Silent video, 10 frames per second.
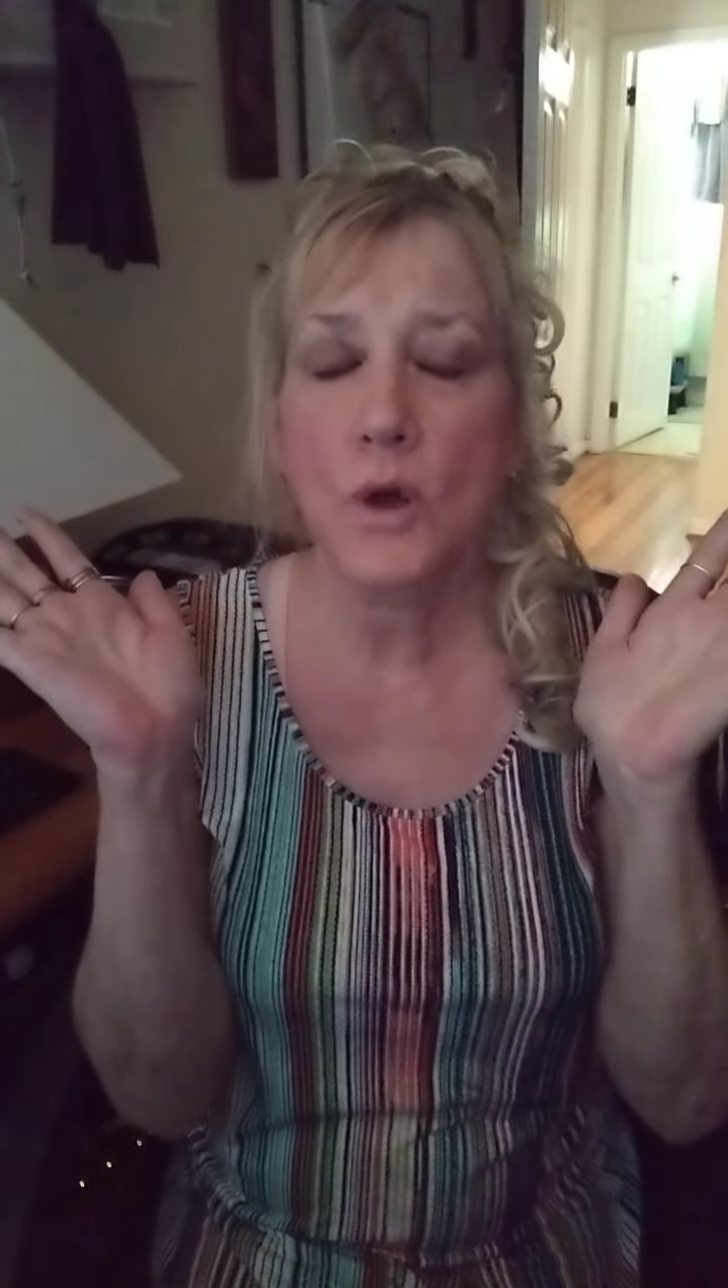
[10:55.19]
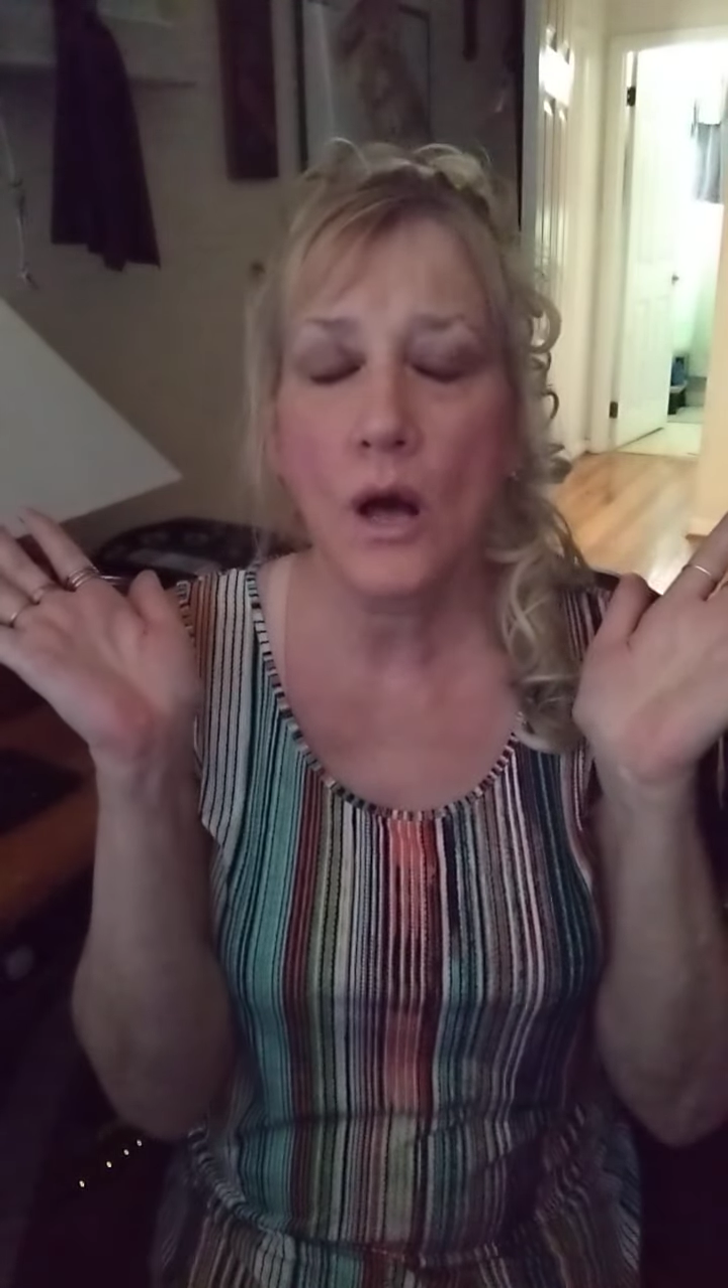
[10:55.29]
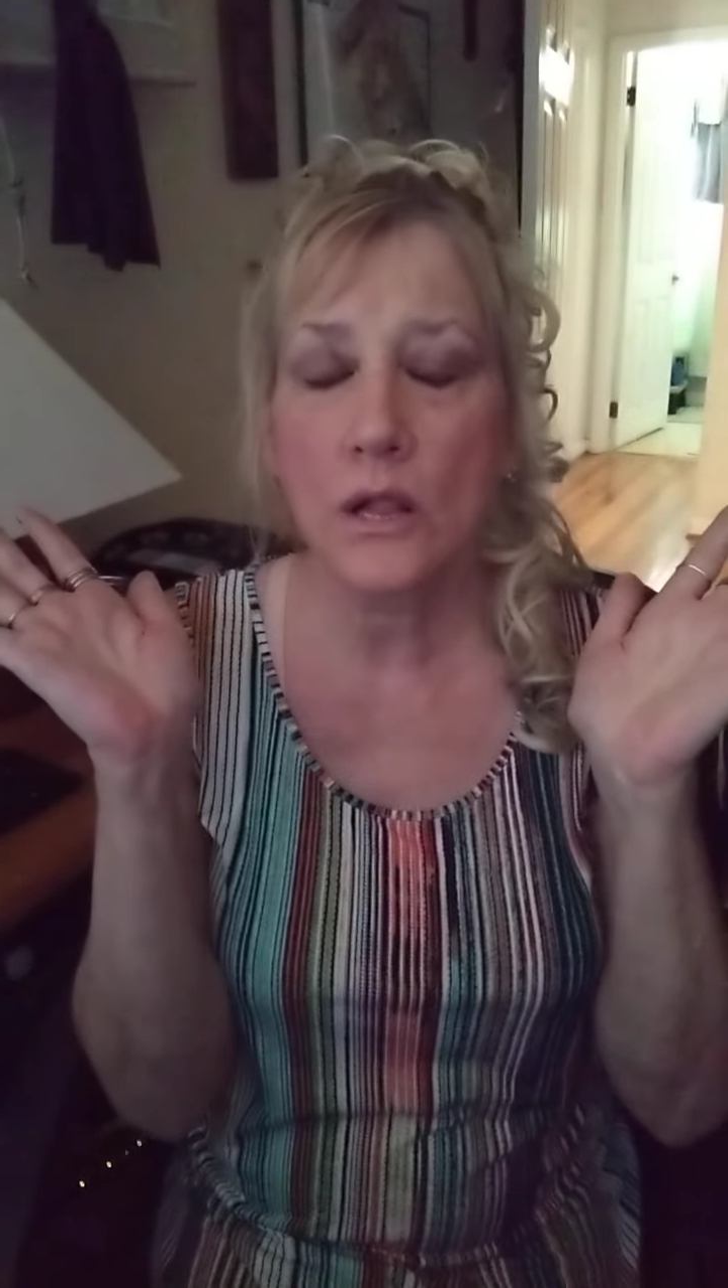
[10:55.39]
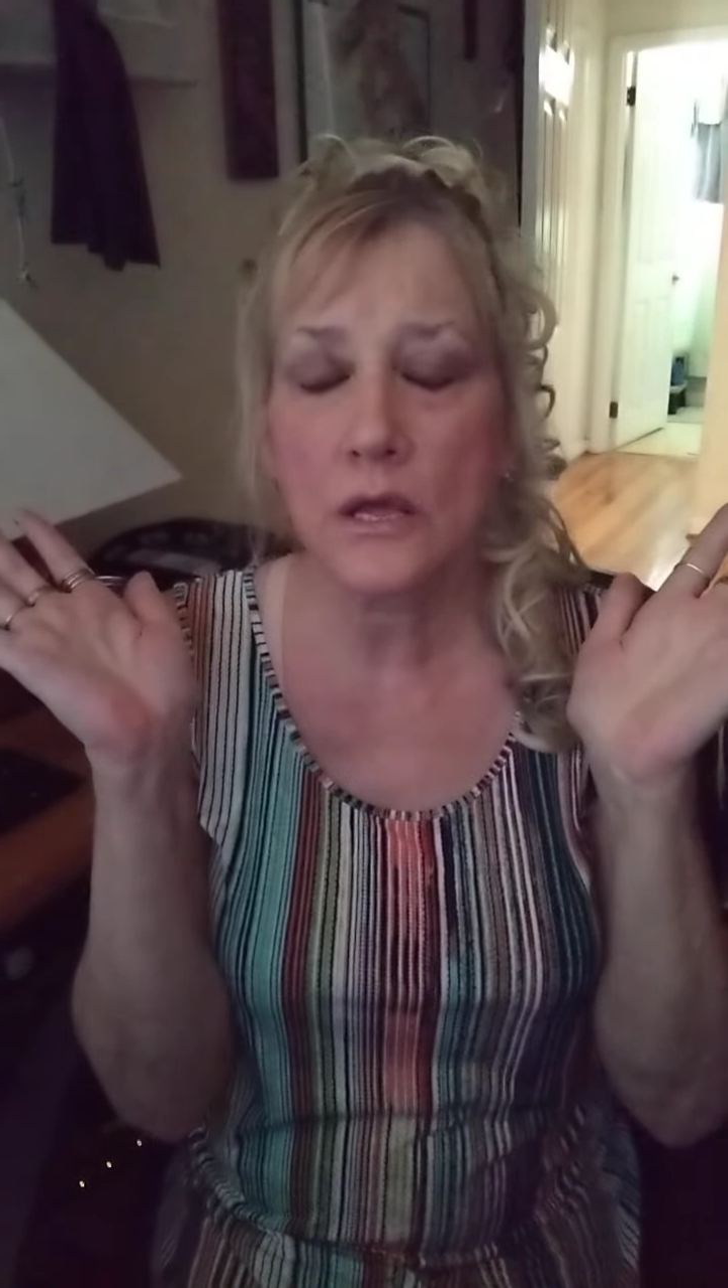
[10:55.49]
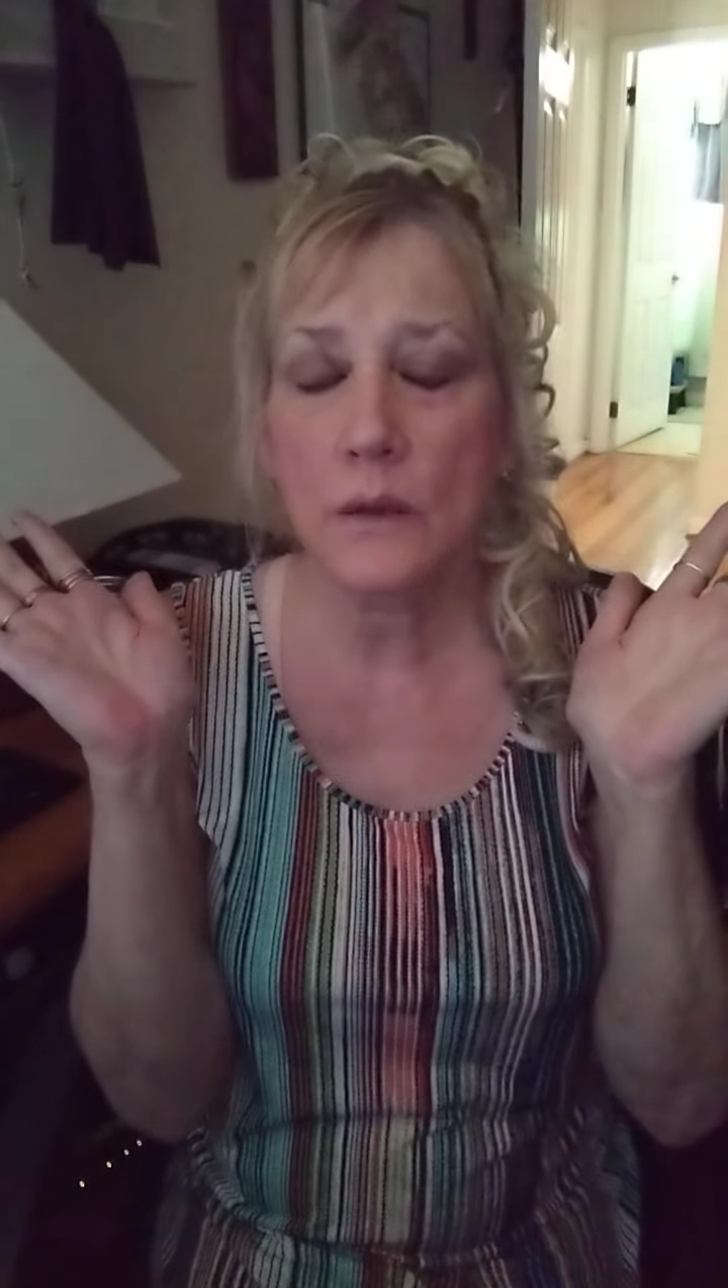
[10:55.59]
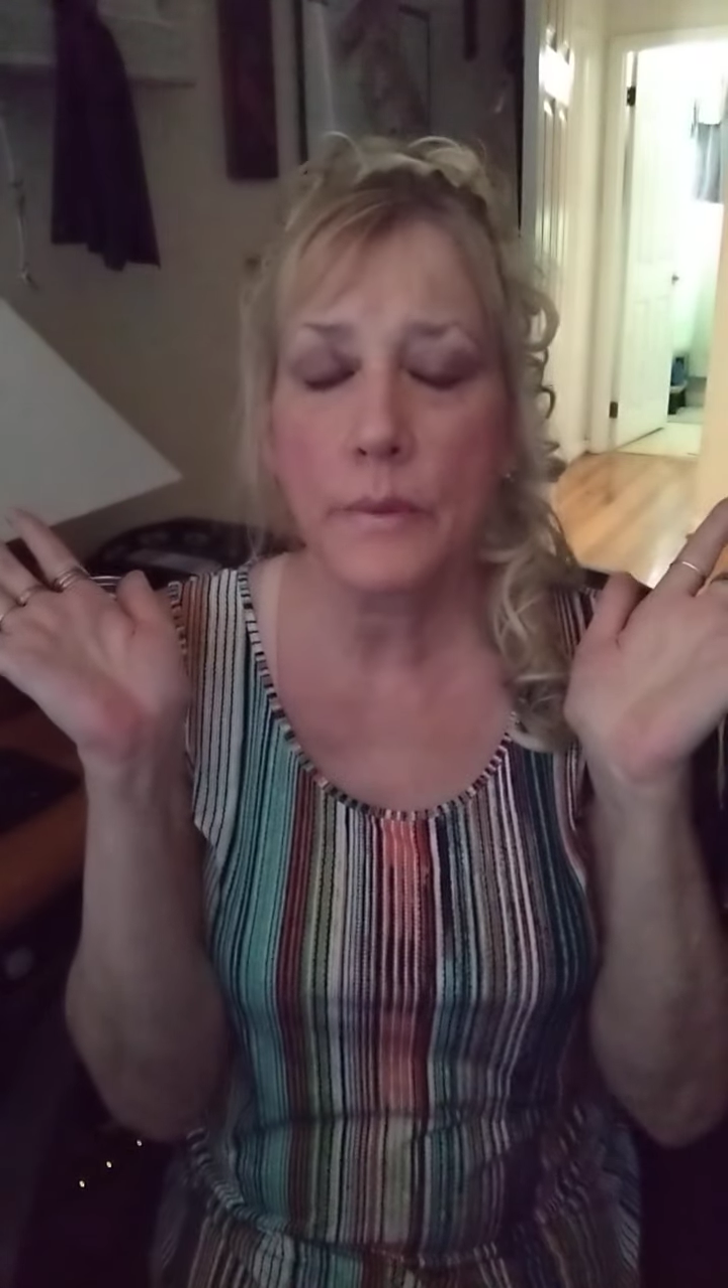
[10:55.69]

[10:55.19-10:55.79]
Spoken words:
calling